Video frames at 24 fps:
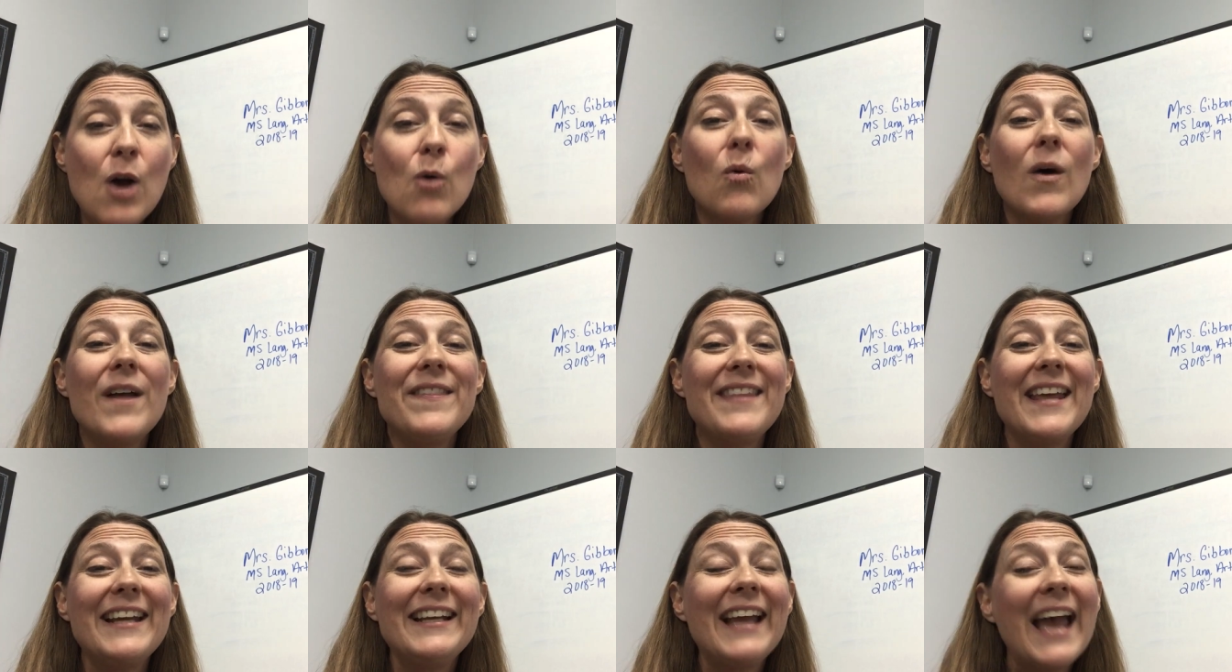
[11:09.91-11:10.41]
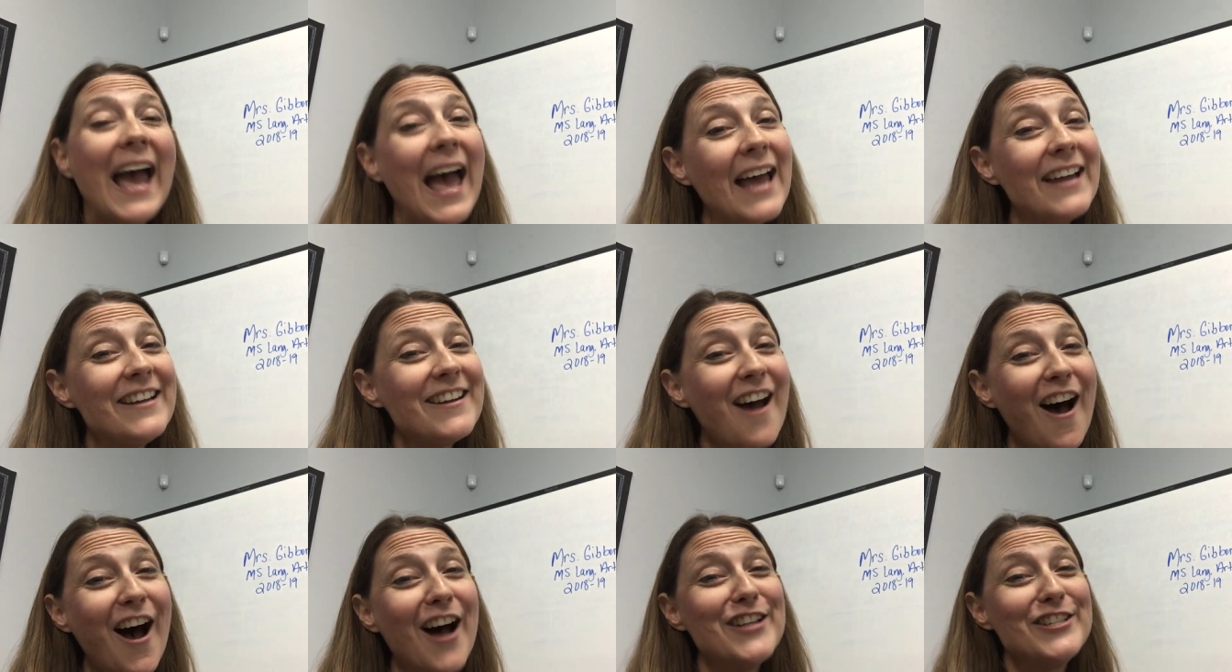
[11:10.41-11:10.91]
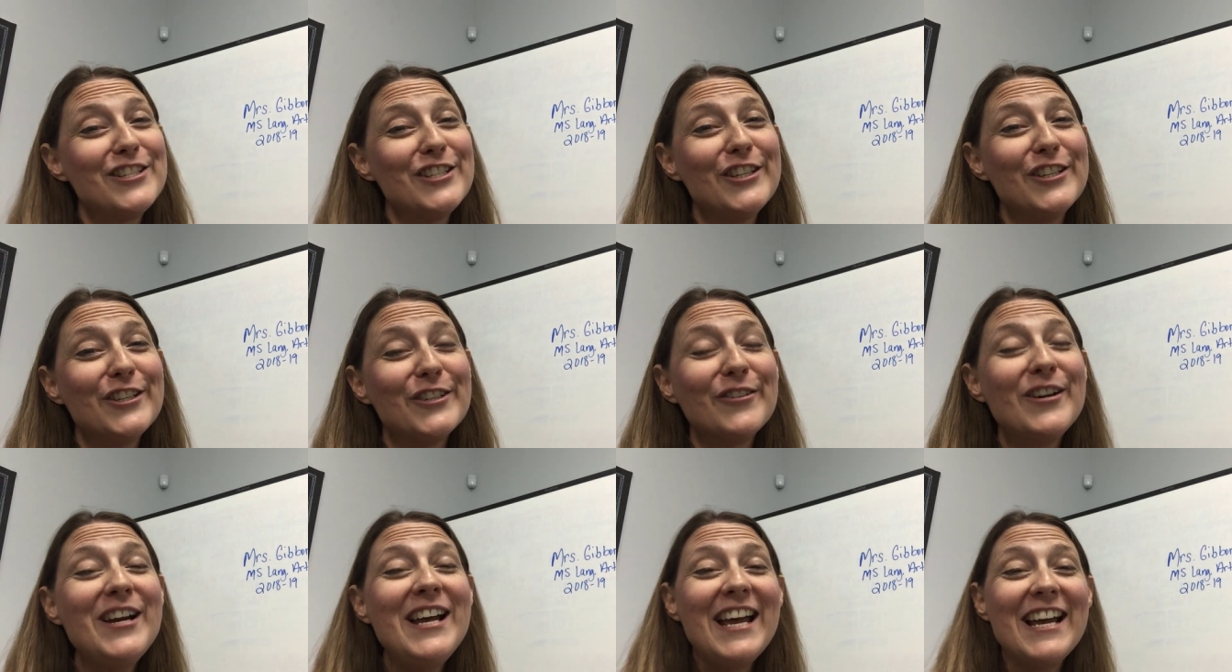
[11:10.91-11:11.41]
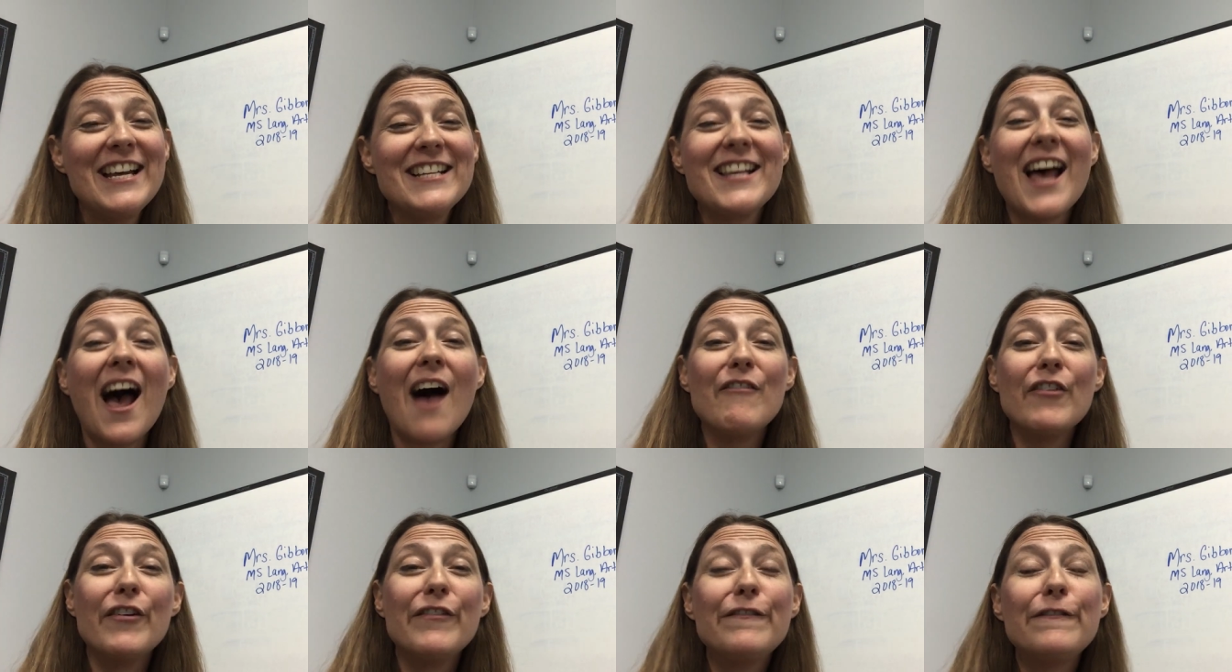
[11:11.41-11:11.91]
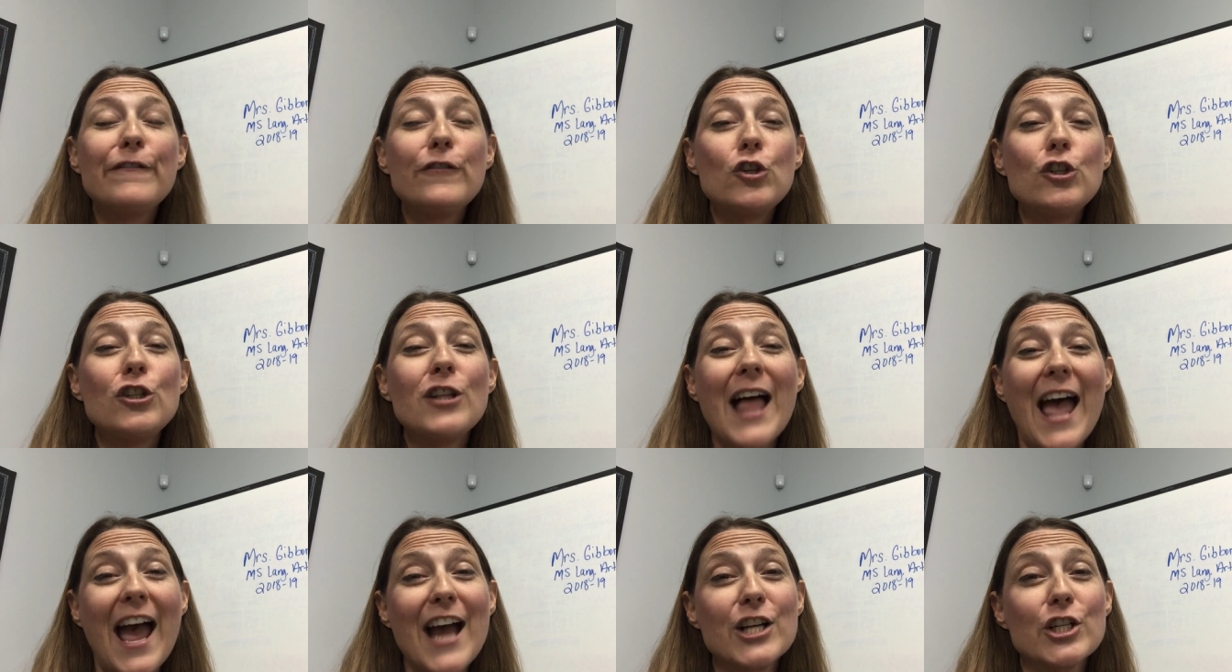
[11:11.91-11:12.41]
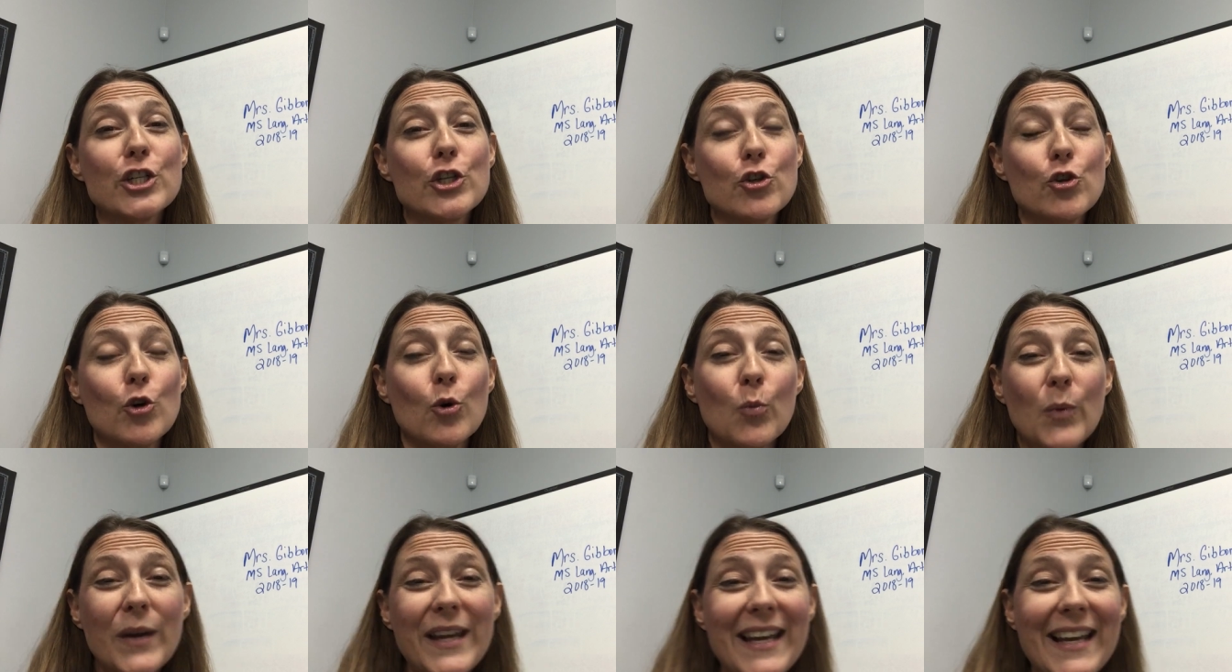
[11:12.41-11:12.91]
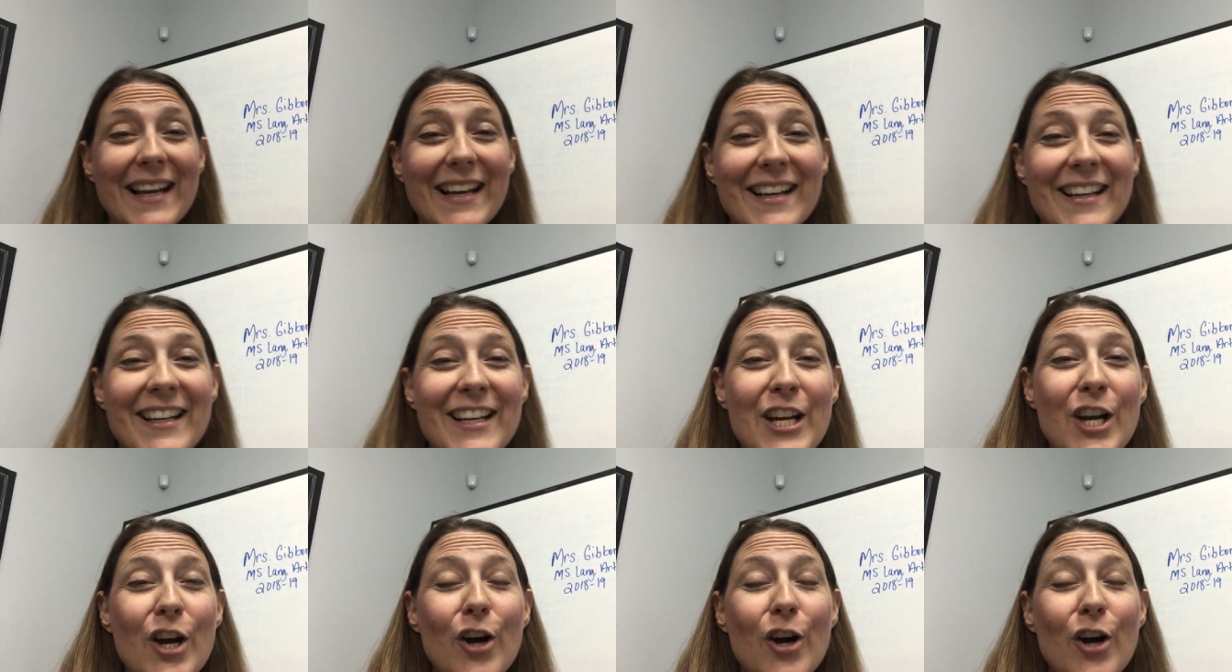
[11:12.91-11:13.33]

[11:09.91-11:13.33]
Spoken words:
What they cannot do is have a full extra week